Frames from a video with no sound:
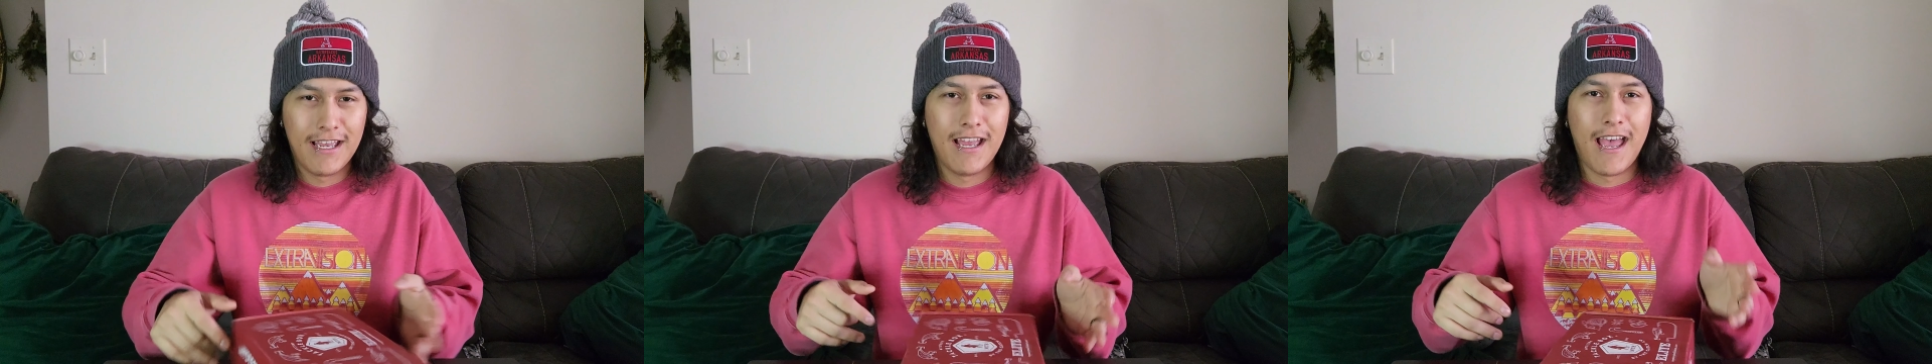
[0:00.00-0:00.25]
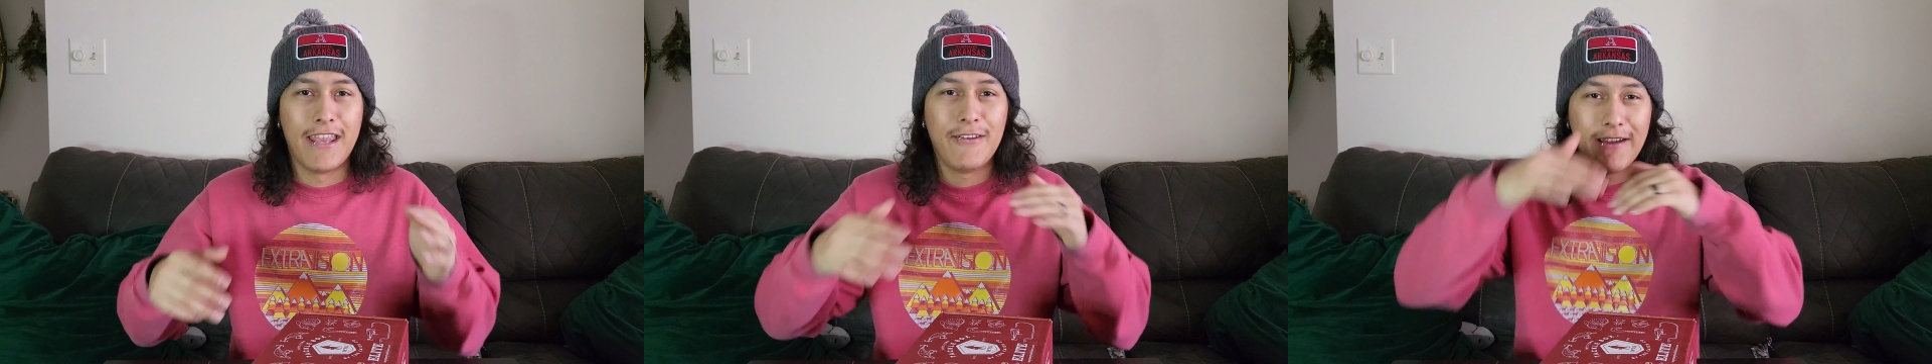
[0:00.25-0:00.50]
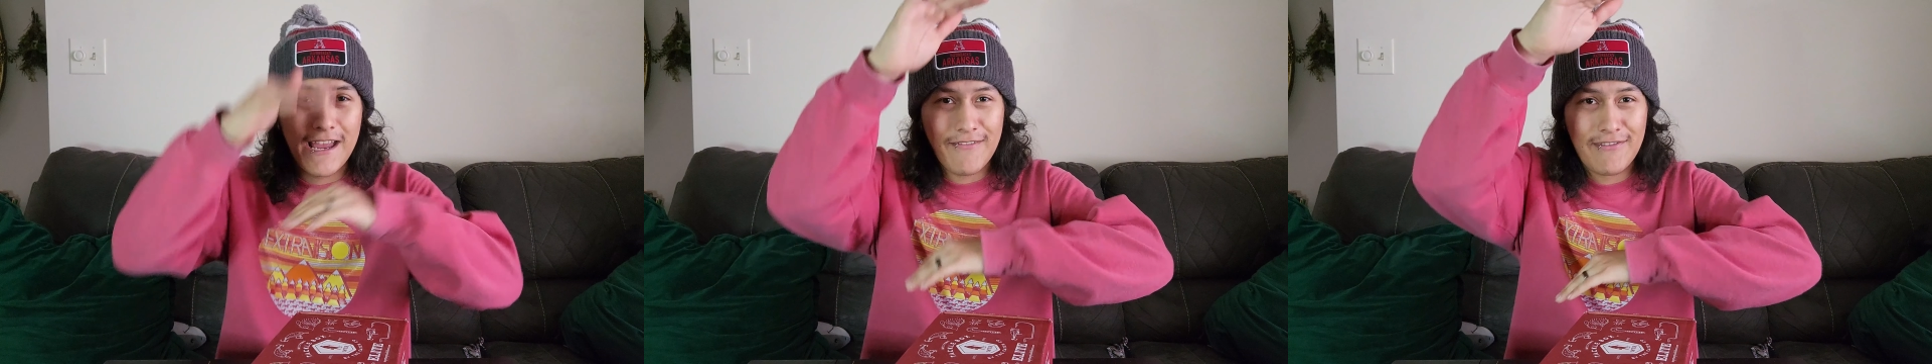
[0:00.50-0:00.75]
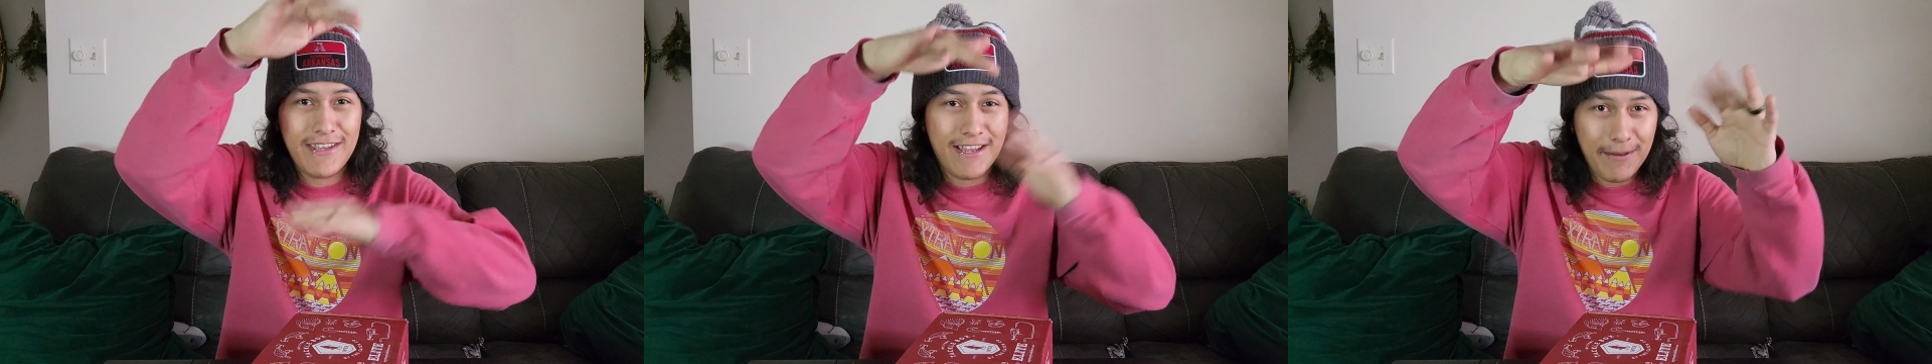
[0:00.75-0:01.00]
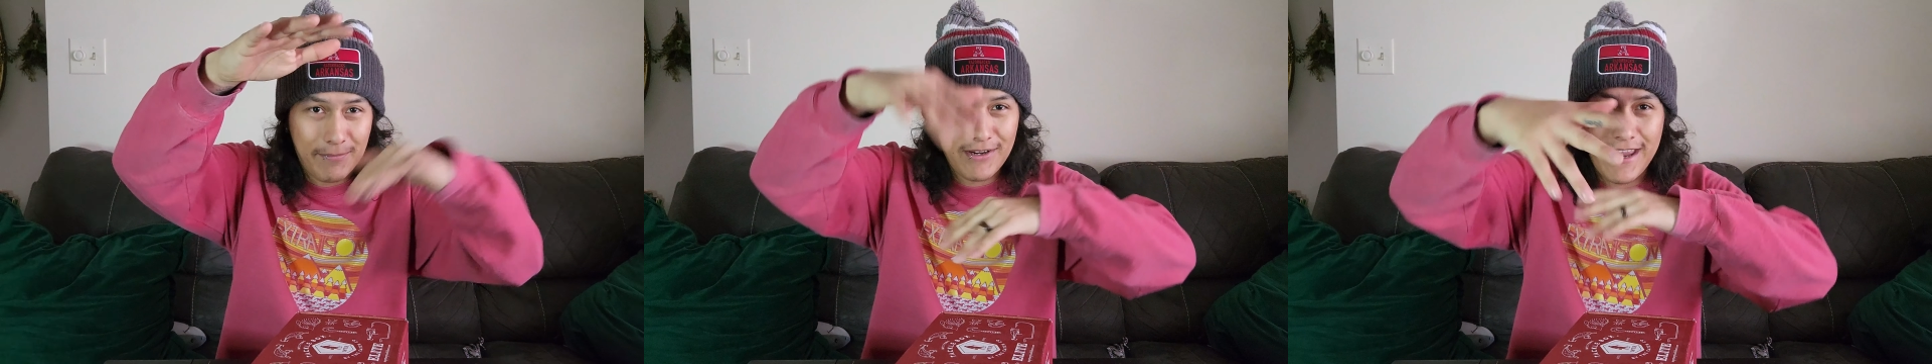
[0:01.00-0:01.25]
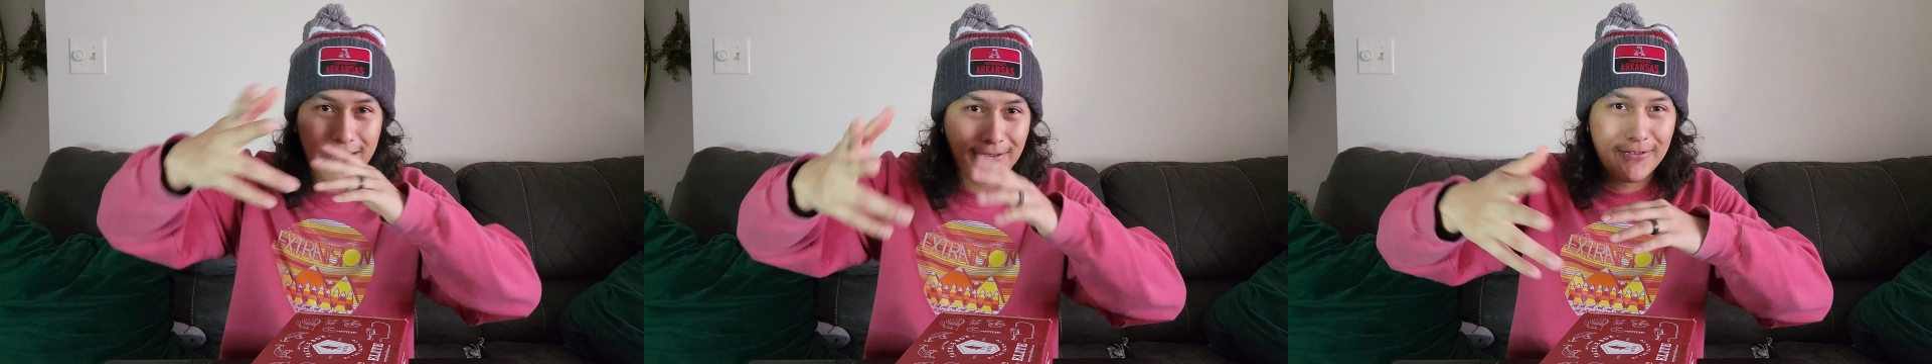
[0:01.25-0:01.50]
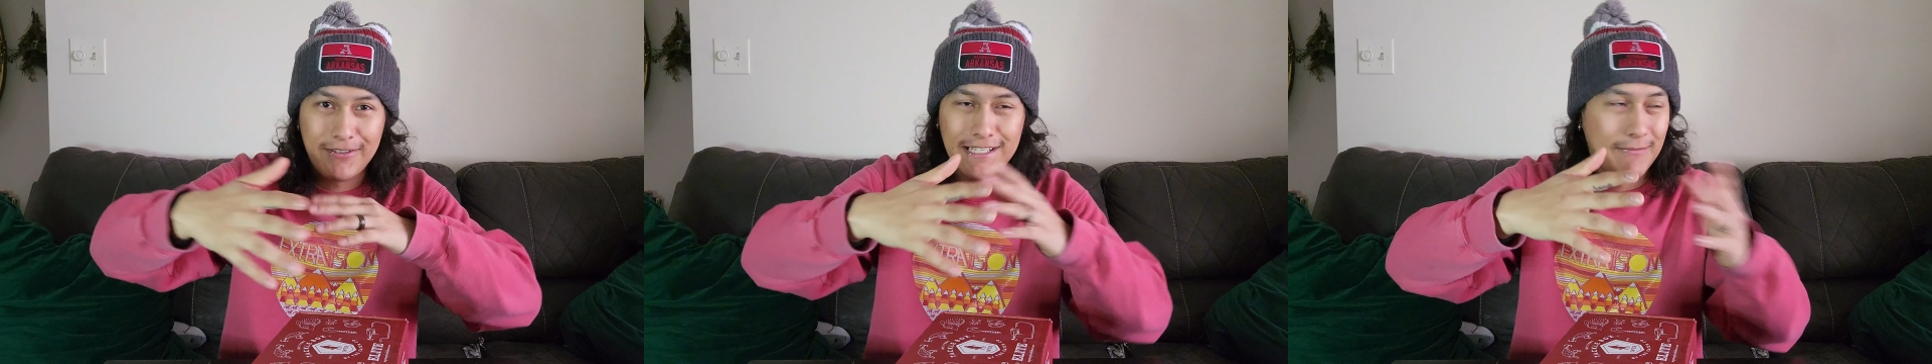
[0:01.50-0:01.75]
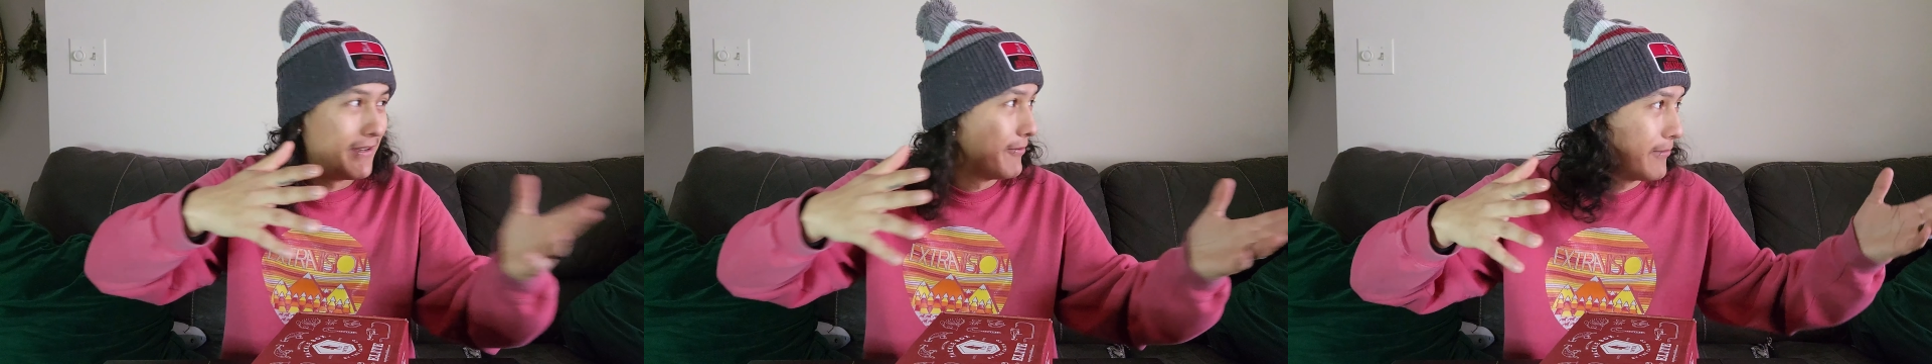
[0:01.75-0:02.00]
I don't have the upper angle because
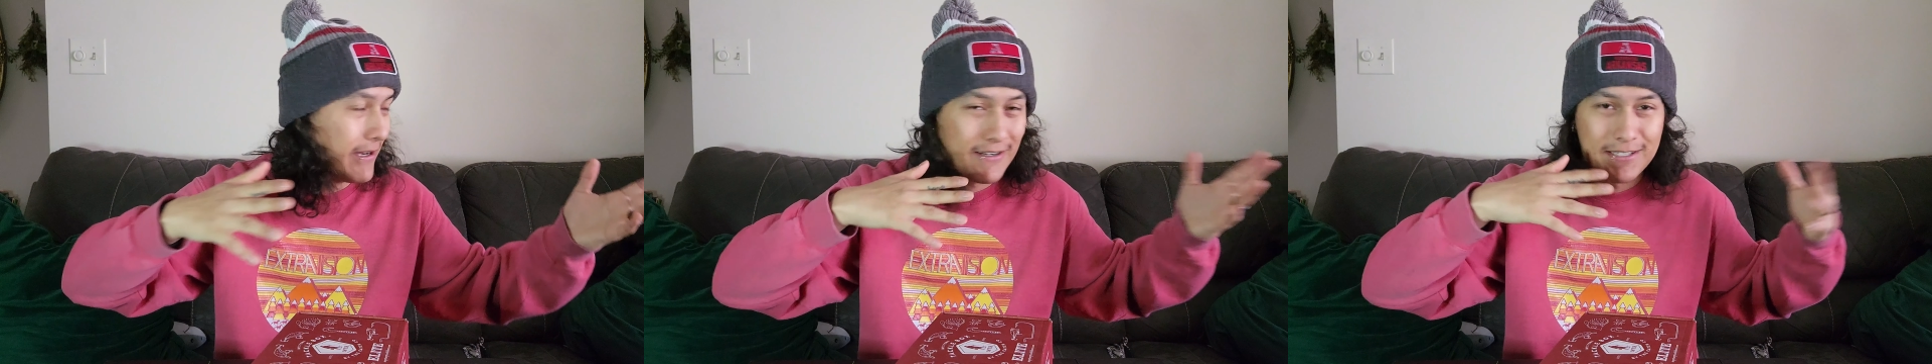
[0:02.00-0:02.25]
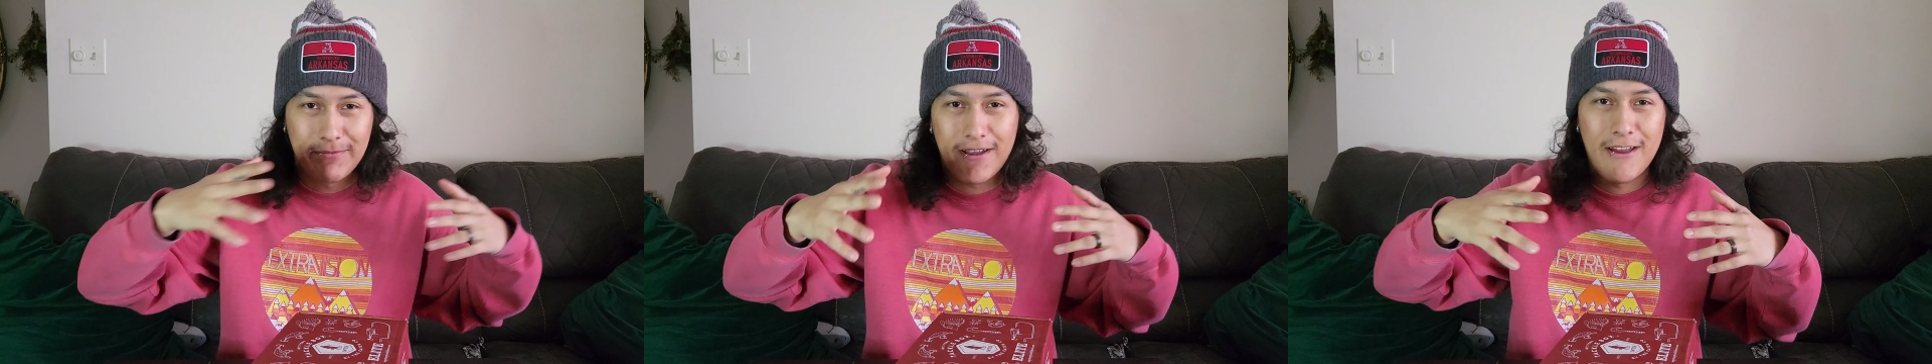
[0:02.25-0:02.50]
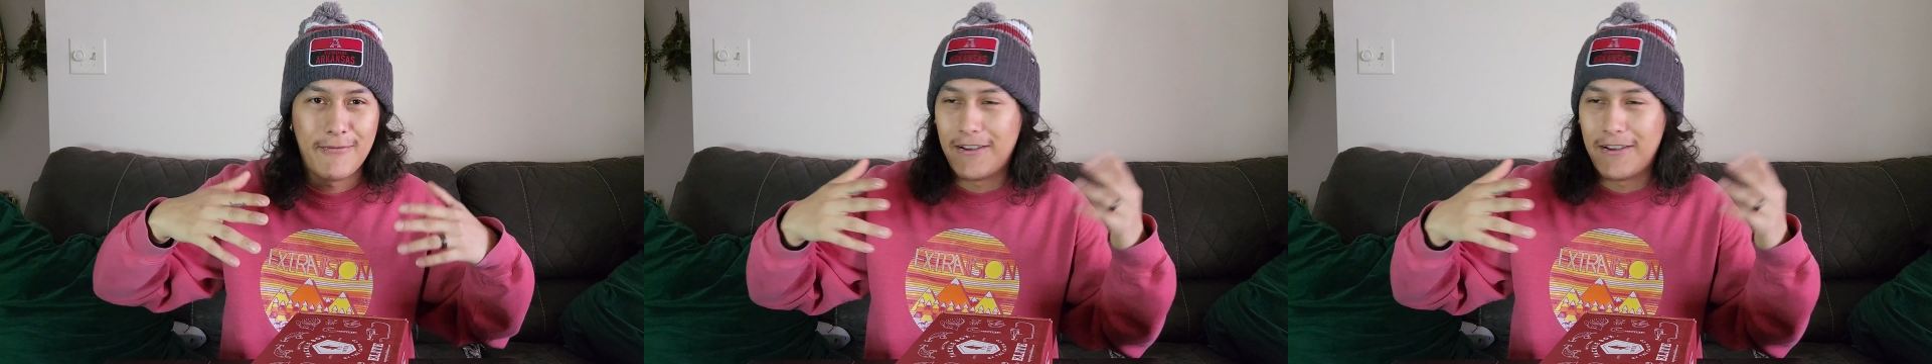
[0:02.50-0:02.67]
I'm in a weird spot.